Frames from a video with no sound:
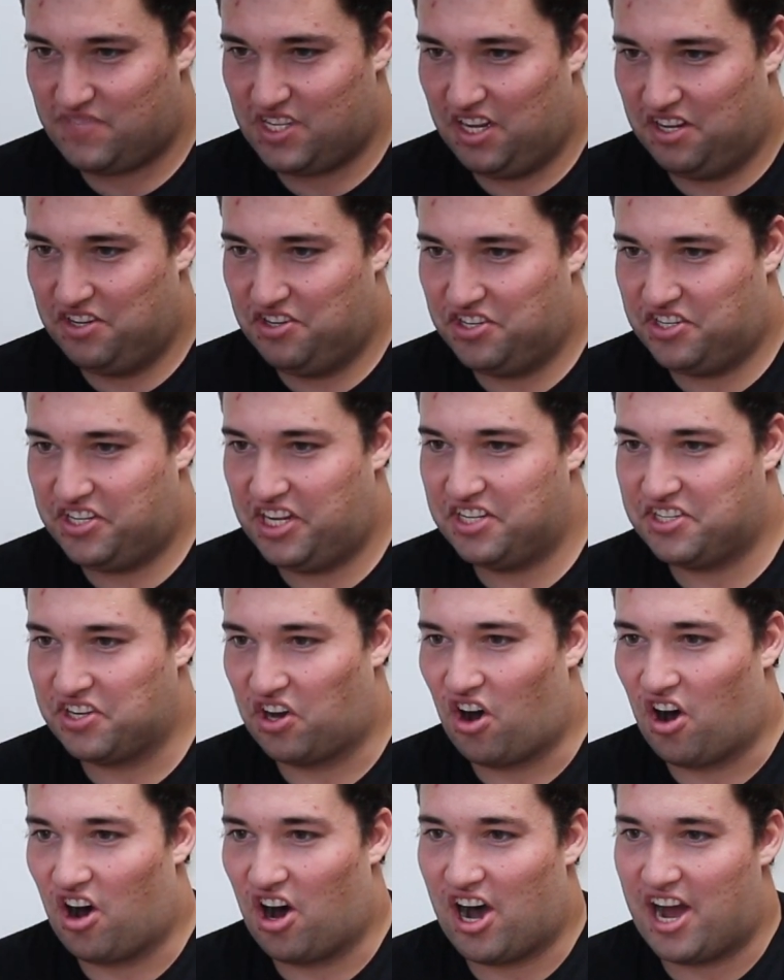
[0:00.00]
It just hits
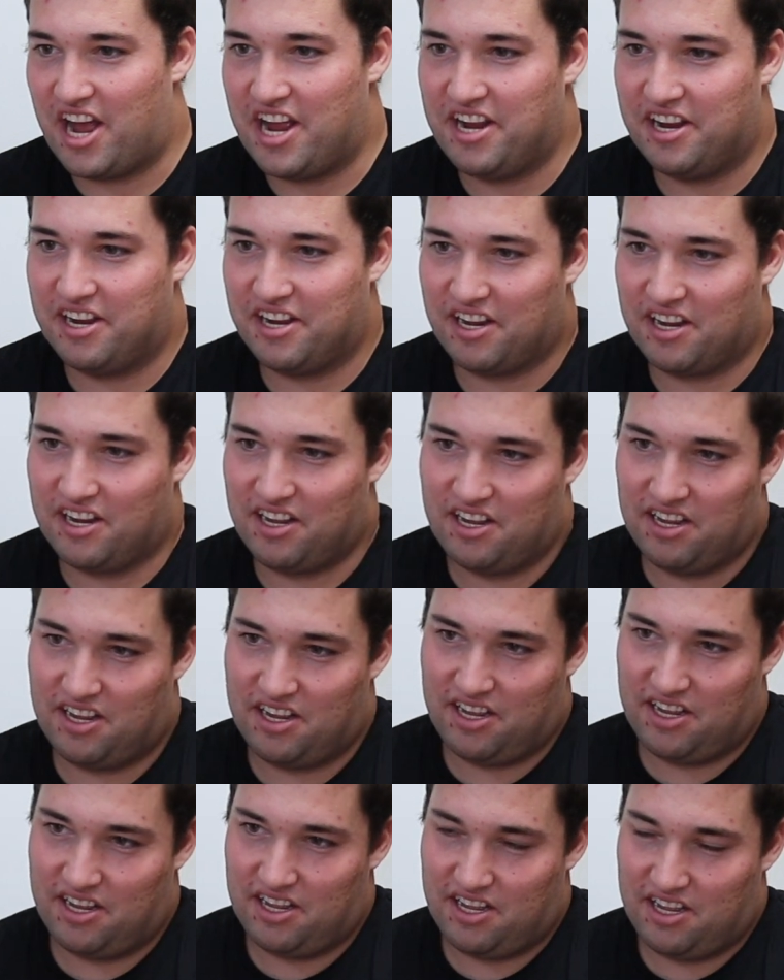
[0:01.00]
high.
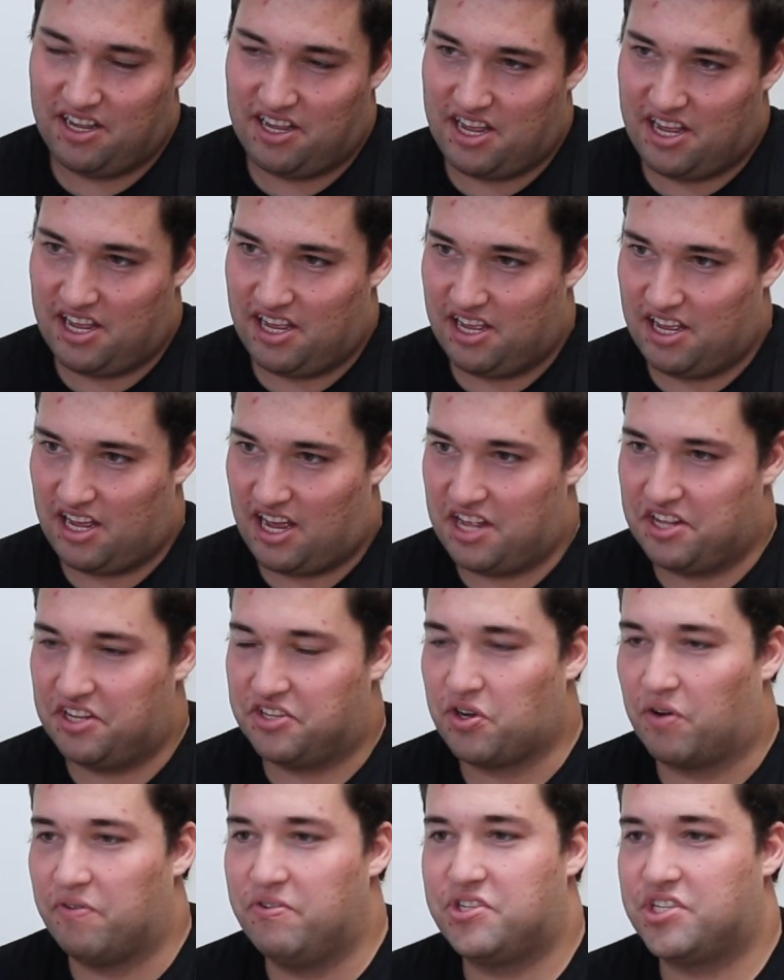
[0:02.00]
And there's
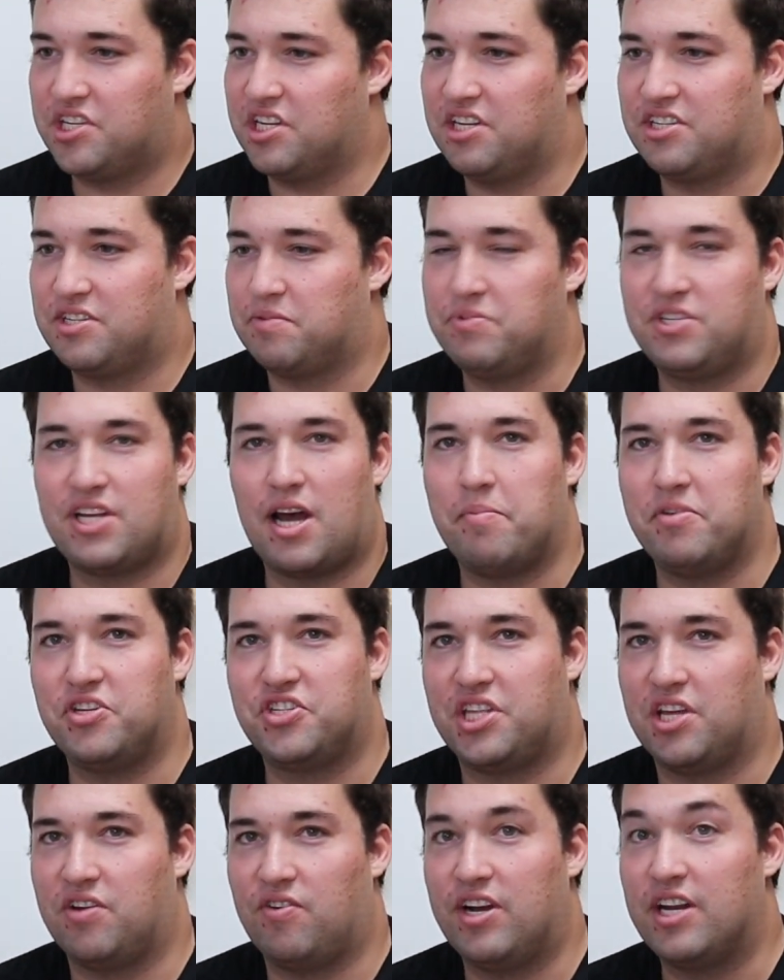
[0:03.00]
obviously some damage
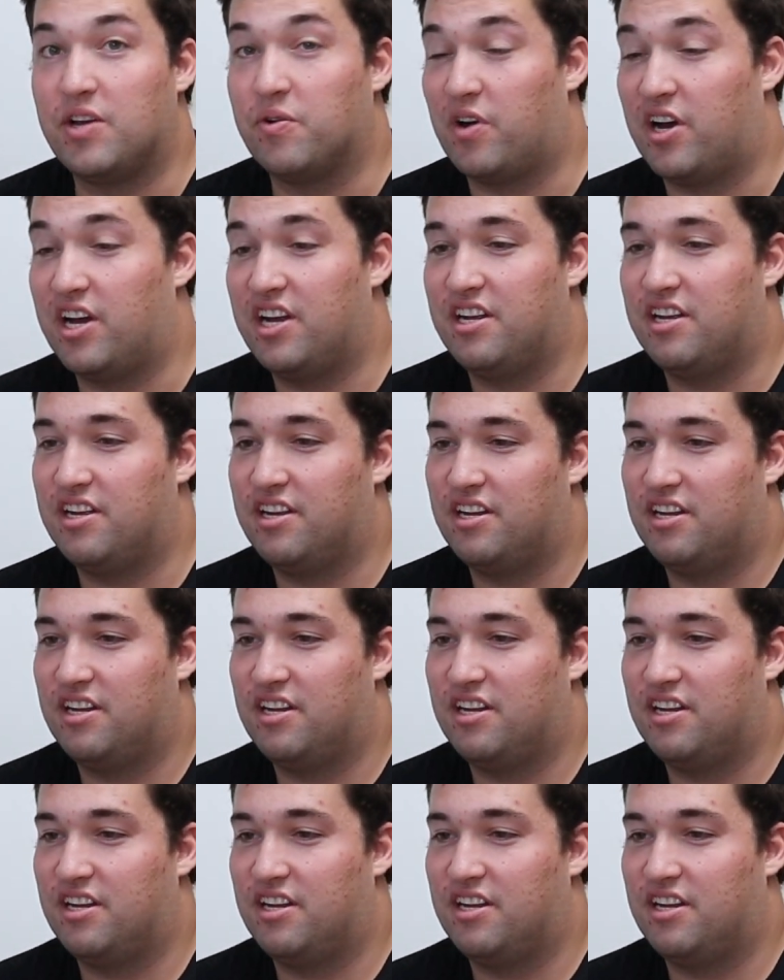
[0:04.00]
there anyway